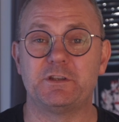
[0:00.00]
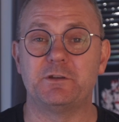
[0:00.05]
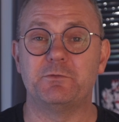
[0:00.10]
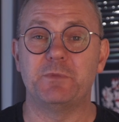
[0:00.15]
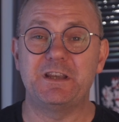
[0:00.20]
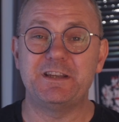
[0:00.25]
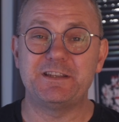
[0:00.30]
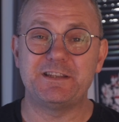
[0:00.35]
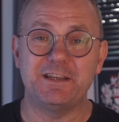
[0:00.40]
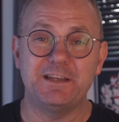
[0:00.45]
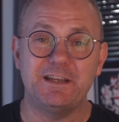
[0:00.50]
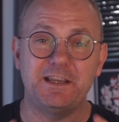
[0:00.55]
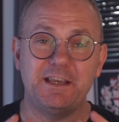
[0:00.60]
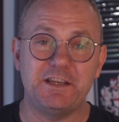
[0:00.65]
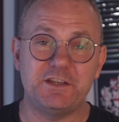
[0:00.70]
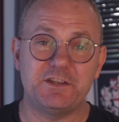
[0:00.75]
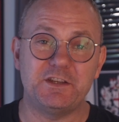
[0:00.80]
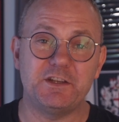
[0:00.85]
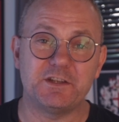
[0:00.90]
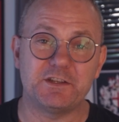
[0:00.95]
that makes it
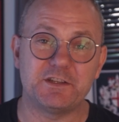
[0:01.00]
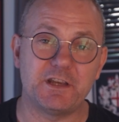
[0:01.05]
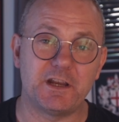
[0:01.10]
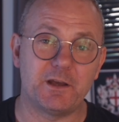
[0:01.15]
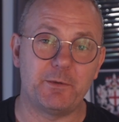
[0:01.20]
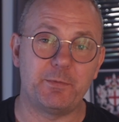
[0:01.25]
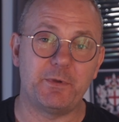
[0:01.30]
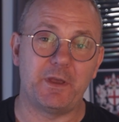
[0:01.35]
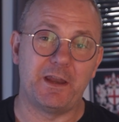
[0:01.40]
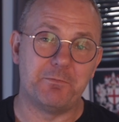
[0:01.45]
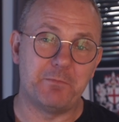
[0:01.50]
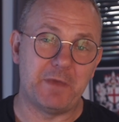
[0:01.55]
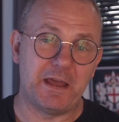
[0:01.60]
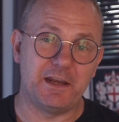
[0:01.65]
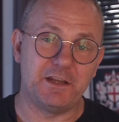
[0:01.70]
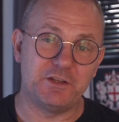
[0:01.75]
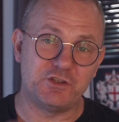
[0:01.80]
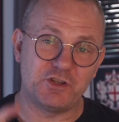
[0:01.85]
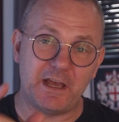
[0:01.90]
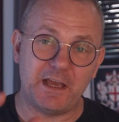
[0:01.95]
easy to set up and
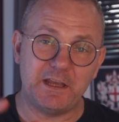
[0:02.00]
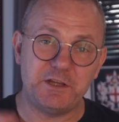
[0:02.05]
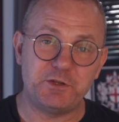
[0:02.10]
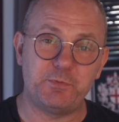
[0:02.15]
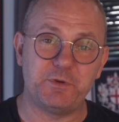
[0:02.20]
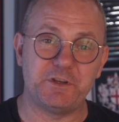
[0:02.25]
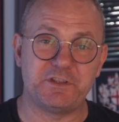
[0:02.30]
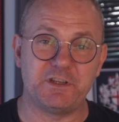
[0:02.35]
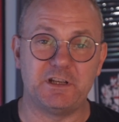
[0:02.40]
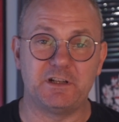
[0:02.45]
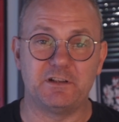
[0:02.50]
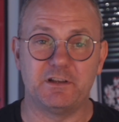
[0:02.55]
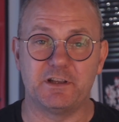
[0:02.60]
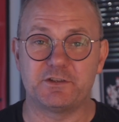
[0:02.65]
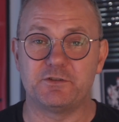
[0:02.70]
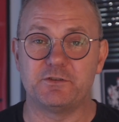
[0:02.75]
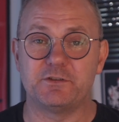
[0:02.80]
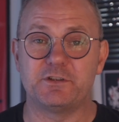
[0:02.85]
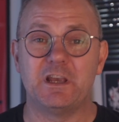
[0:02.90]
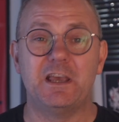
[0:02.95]
manage HPC
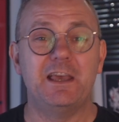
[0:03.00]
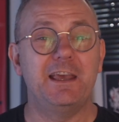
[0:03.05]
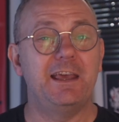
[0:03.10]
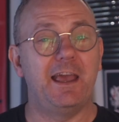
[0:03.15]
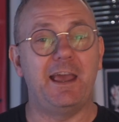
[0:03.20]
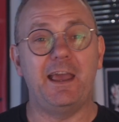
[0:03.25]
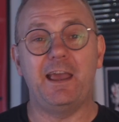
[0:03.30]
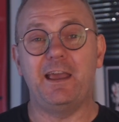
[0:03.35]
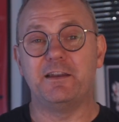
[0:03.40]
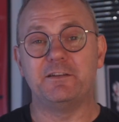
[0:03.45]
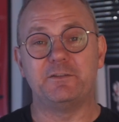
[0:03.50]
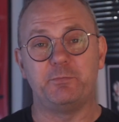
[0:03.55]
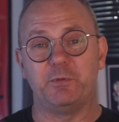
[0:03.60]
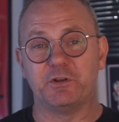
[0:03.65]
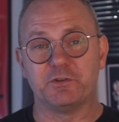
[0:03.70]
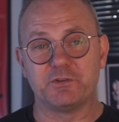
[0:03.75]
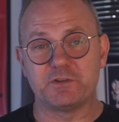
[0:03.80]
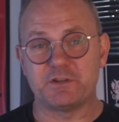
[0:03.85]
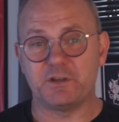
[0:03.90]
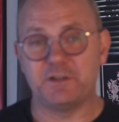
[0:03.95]
clusters and
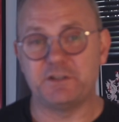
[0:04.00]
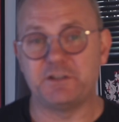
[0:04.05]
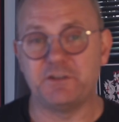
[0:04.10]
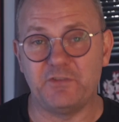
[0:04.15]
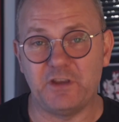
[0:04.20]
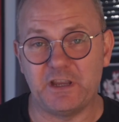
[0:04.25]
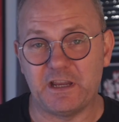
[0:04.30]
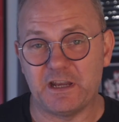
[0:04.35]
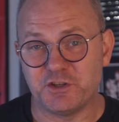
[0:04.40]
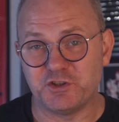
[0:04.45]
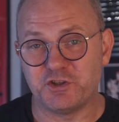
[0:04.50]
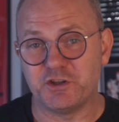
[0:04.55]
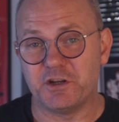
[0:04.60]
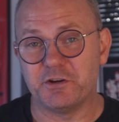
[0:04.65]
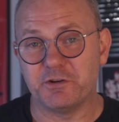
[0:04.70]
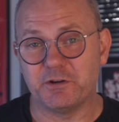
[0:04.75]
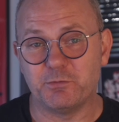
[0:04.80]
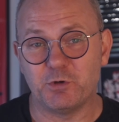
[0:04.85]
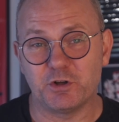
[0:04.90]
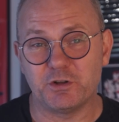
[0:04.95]
build scientific and
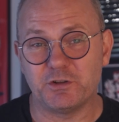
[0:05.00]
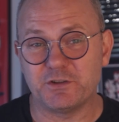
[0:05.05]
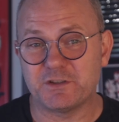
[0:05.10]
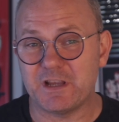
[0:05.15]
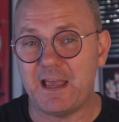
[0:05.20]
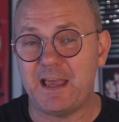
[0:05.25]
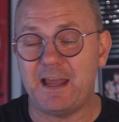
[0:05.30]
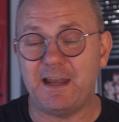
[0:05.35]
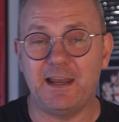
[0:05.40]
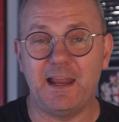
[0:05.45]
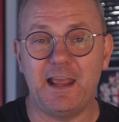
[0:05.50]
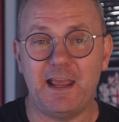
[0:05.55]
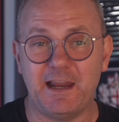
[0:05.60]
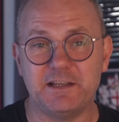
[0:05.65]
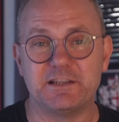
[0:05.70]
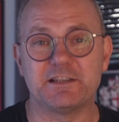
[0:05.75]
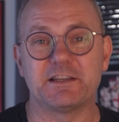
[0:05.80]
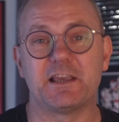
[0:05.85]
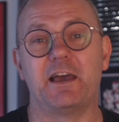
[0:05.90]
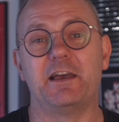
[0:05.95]
engineering models at
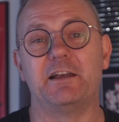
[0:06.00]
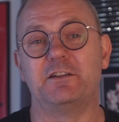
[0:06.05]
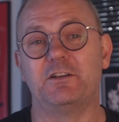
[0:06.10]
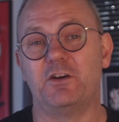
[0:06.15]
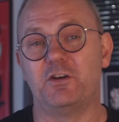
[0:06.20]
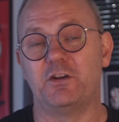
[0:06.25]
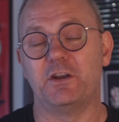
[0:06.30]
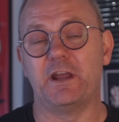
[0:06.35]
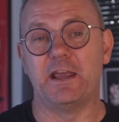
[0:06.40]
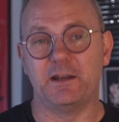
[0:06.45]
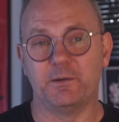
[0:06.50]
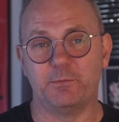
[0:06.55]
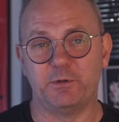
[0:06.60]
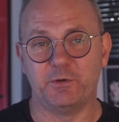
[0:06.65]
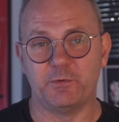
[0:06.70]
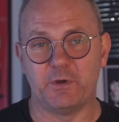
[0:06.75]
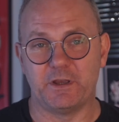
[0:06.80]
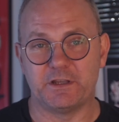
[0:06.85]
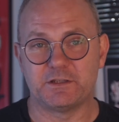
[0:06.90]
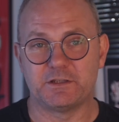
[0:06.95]
any scale on
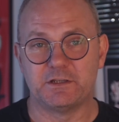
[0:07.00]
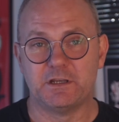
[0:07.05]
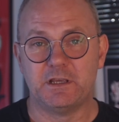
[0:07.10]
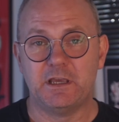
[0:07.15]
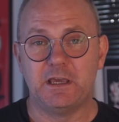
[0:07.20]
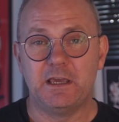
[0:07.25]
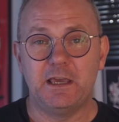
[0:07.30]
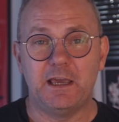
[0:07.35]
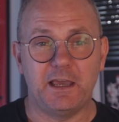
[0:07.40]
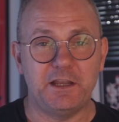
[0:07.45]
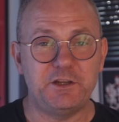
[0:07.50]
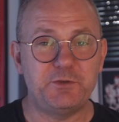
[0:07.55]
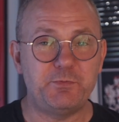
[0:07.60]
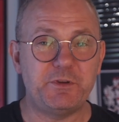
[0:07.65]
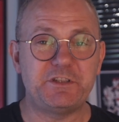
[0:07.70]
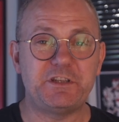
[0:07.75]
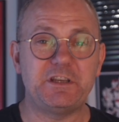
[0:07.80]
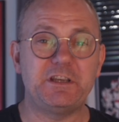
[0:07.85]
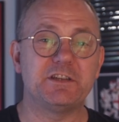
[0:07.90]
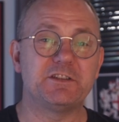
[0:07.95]
AWS.
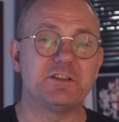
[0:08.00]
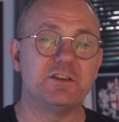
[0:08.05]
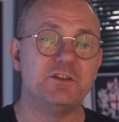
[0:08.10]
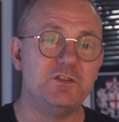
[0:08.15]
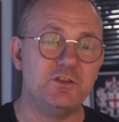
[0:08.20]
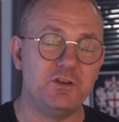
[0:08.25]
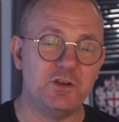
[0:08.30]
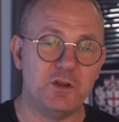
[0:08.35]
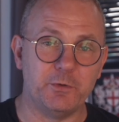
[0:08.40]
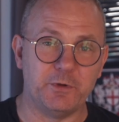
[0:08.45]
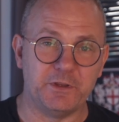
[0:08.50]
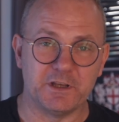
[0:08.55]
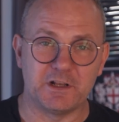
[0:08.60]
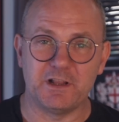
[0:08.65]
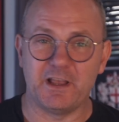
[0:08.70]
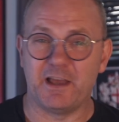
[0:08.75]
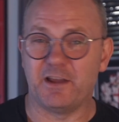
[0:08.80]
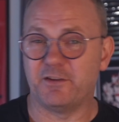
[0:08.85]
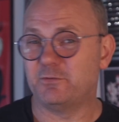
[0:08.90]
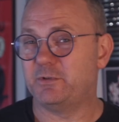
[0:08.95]
HPC isn't new in the
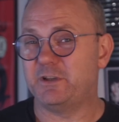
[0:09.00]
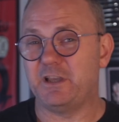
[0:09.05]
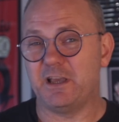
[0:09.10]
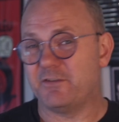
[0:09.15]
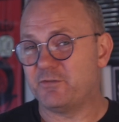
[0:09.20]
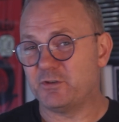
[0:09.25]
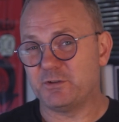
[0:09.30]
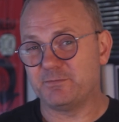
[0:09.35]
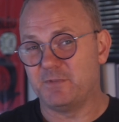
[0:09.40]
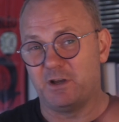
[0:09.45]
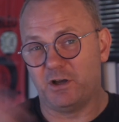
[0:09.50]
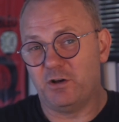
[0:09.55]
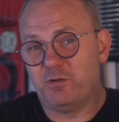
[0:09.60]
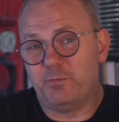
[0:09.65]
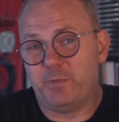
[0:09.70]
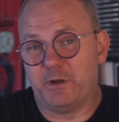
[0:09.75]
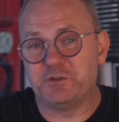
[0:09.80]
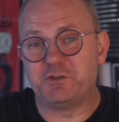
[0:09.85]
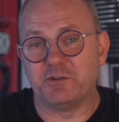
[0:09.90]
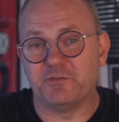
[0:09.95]
cloud. We have a whole
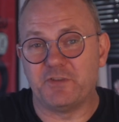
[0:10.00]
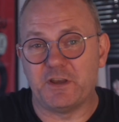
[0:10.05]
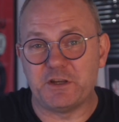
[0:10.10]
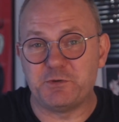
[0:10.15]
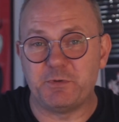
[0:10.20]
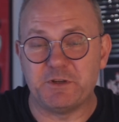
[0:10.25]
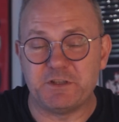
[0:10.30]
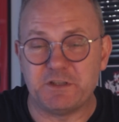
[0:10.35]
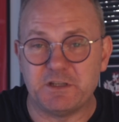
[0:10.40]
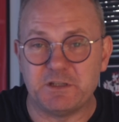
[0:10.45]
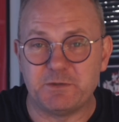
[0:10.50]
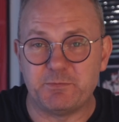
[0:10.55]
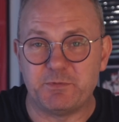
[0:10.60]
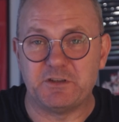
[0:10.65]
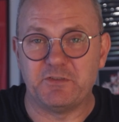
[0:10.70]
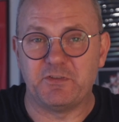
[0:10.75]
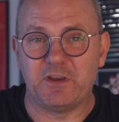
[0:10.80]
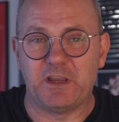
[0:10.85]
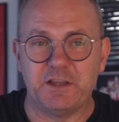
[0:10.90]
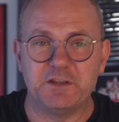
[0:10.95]
bunch of HPC
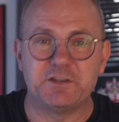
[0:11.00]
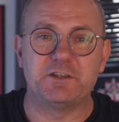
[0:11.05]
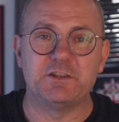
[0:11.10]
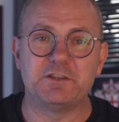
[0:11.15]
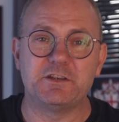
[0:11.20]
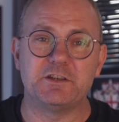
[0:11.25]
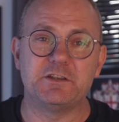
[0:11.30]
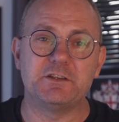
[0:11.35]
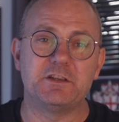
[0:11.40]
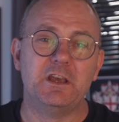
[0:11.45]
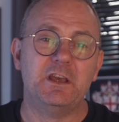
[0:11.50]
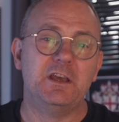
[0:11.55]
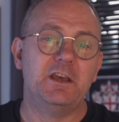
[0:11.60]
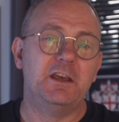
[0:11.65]
specific instances,